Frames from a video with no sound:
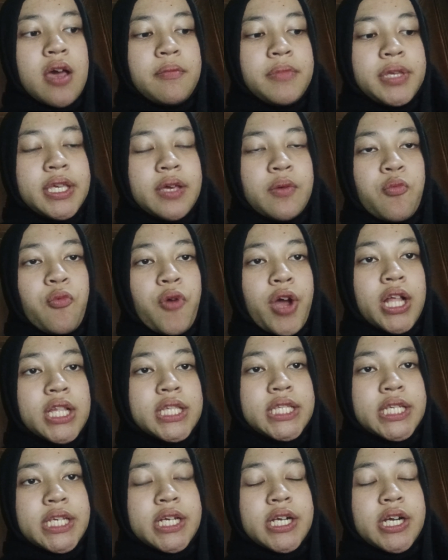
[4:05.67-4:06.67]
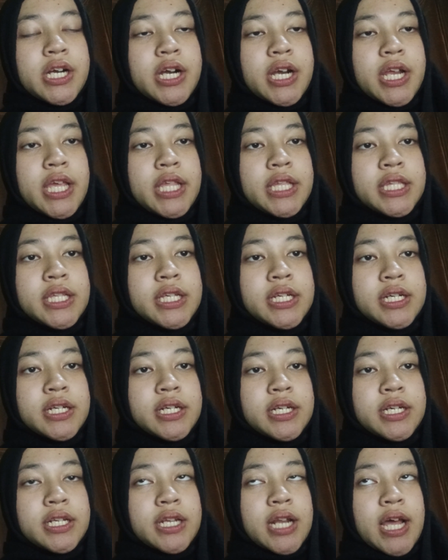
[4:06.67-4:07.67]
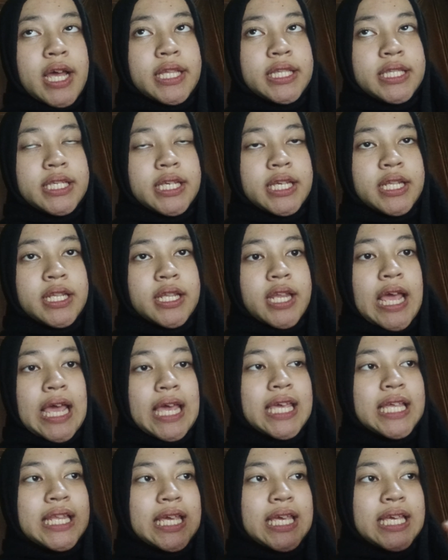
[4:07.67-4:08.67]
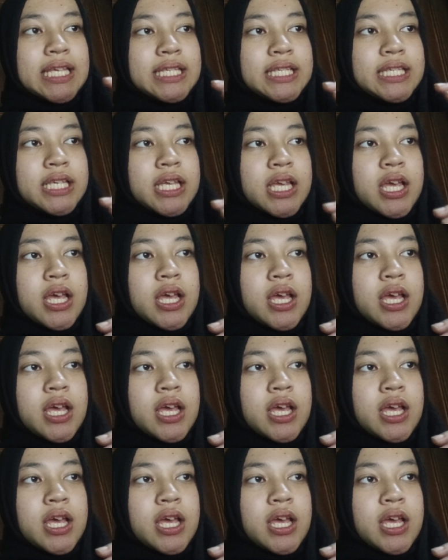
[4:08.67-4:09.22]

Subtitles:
became wealthier in the 1980s,